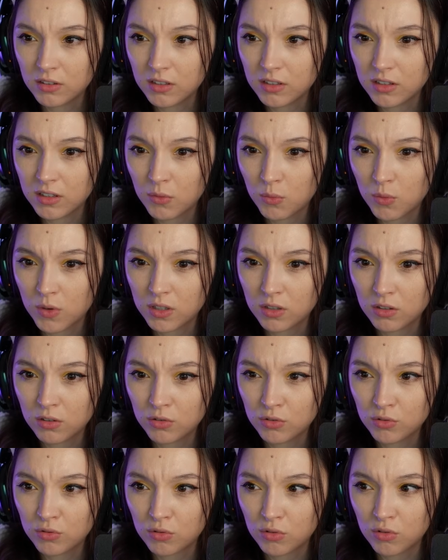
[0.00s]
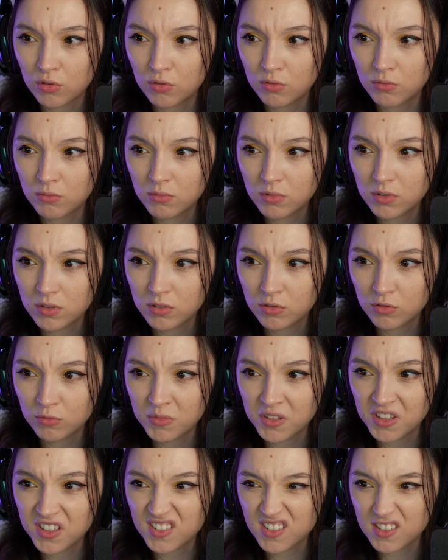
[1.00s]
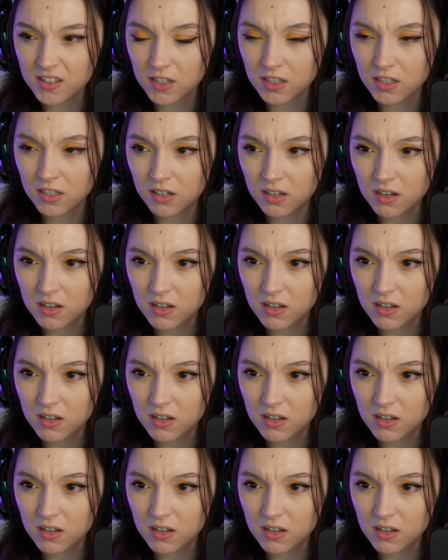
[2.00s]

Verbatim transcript: and they want to go to Rome to meet this girl.